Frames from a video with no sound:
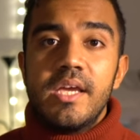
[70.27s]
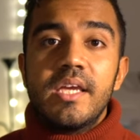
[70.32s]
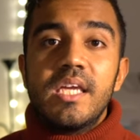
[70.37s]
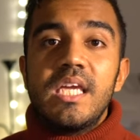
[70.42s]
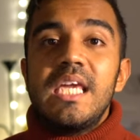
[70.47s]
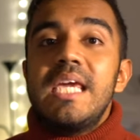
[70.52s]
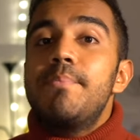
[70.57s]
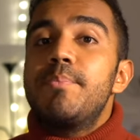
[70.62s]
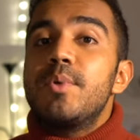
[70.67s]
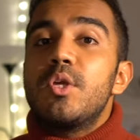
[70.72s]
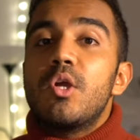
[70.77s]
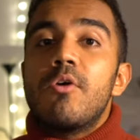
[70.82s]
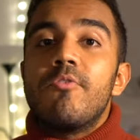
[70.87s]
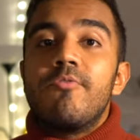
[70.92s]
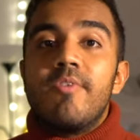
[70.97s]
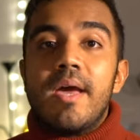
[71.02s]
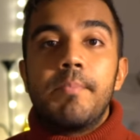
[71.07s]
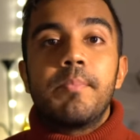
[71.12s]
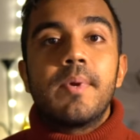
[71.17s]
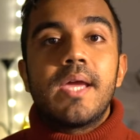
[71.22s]
keep your
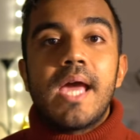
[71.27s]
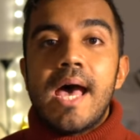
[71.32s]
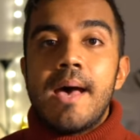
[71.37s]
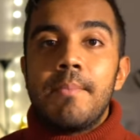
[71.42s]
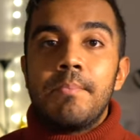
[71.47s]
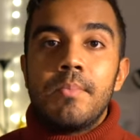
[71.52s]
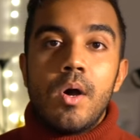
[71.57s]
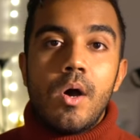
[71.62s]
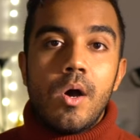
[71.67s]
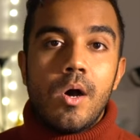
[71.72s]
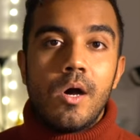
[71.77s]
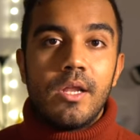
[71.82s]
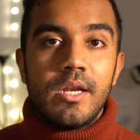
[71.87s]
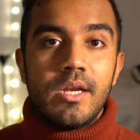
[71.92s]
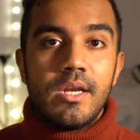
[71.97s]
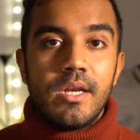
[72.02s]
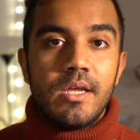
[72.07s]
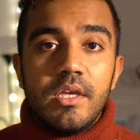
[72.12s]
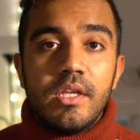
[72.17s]
webcam on.